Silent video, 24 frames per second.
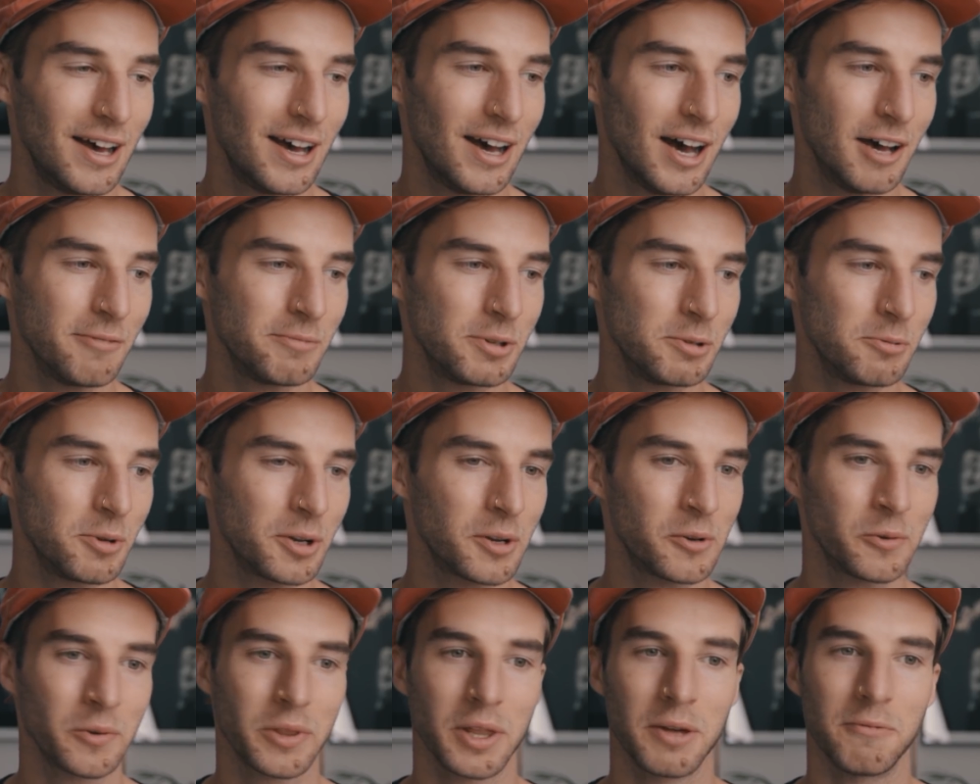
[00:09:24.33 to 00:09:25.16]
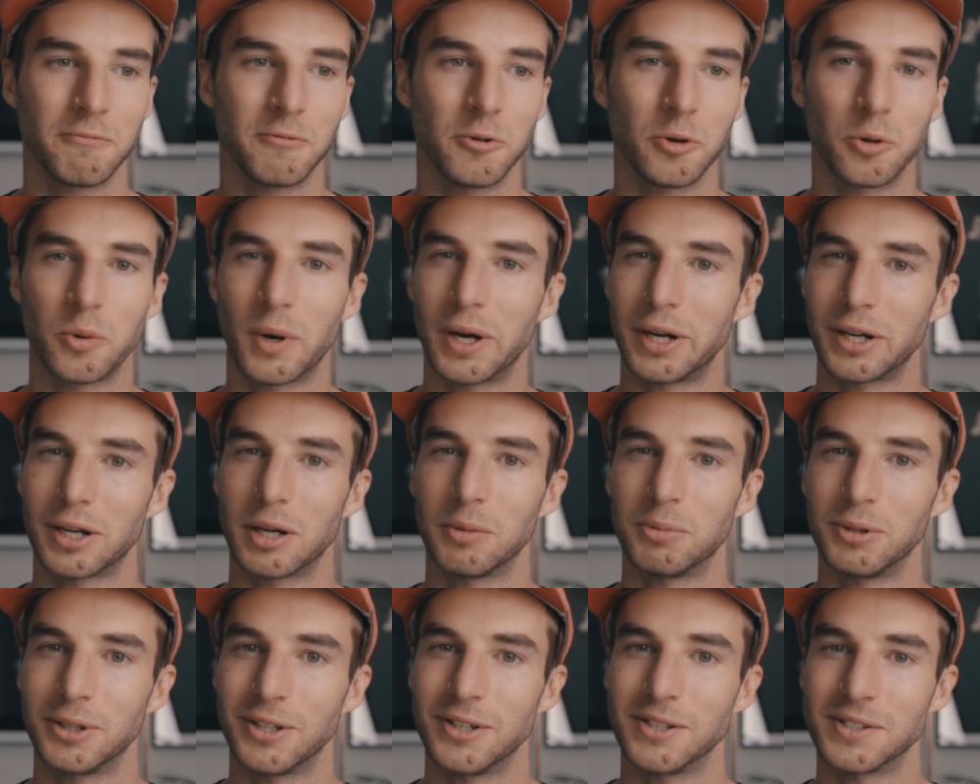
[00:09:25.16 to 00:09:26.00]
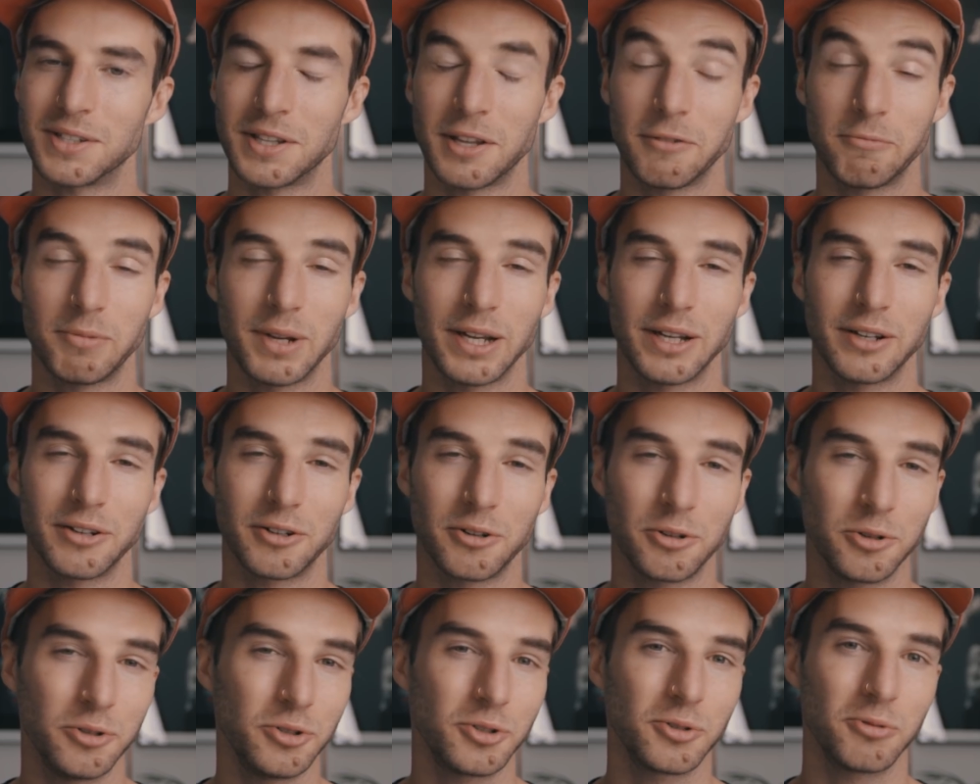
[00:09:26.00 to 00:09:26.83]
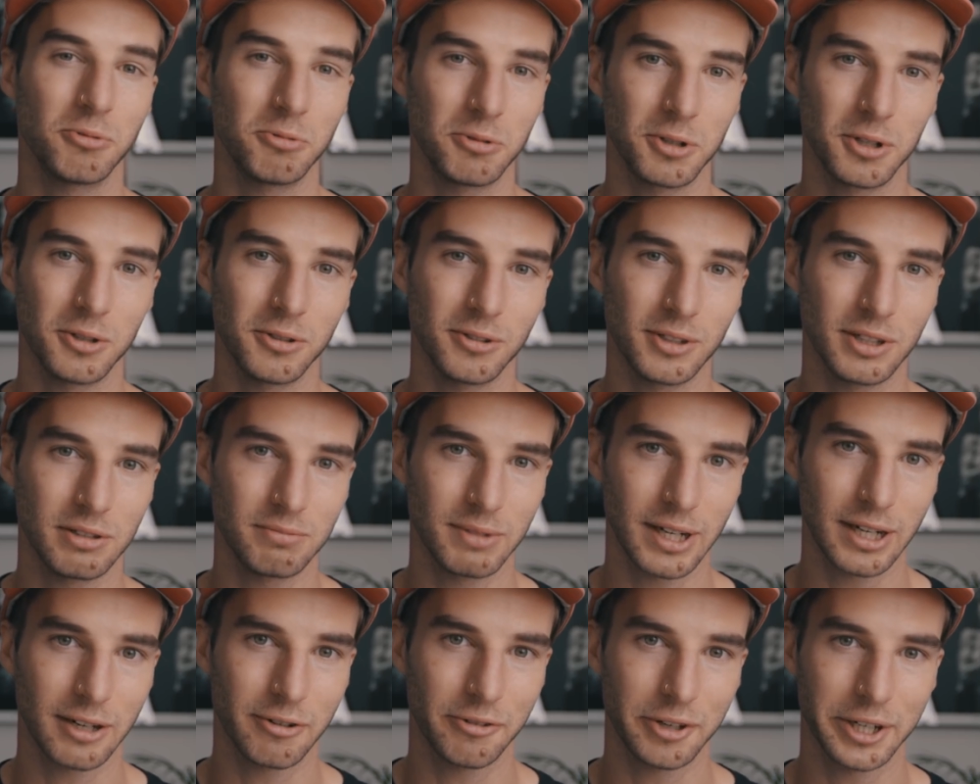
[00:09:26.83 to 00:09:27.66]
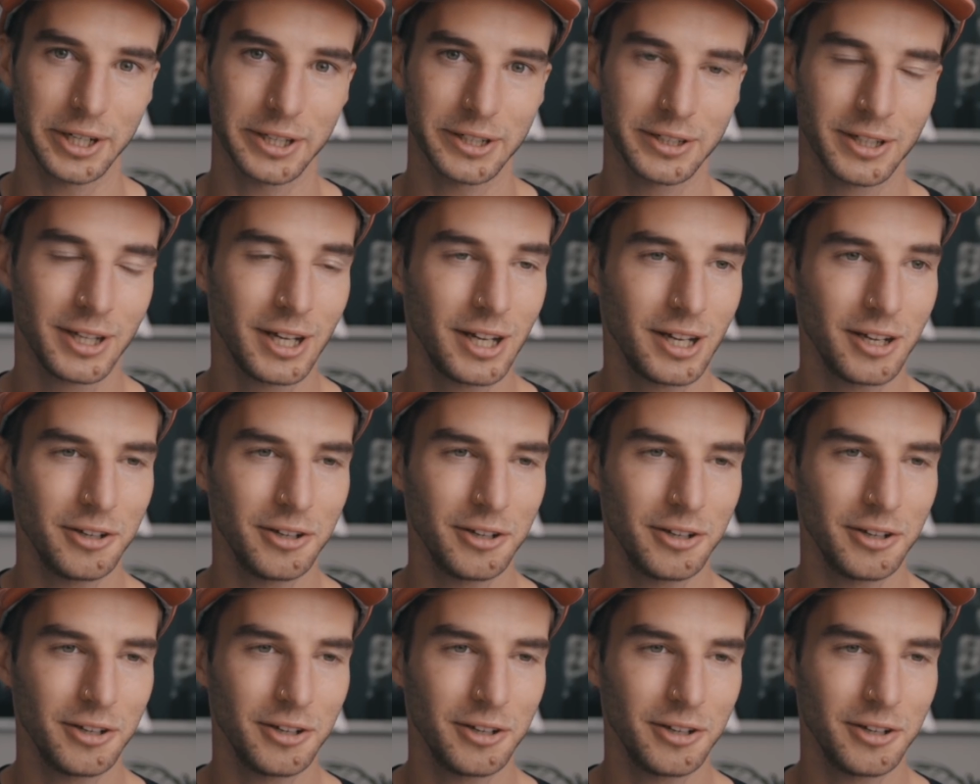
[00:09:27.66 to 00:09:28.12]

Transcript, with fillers: I've been working with them for quite a couple of years, and they've played a crucial role in my career,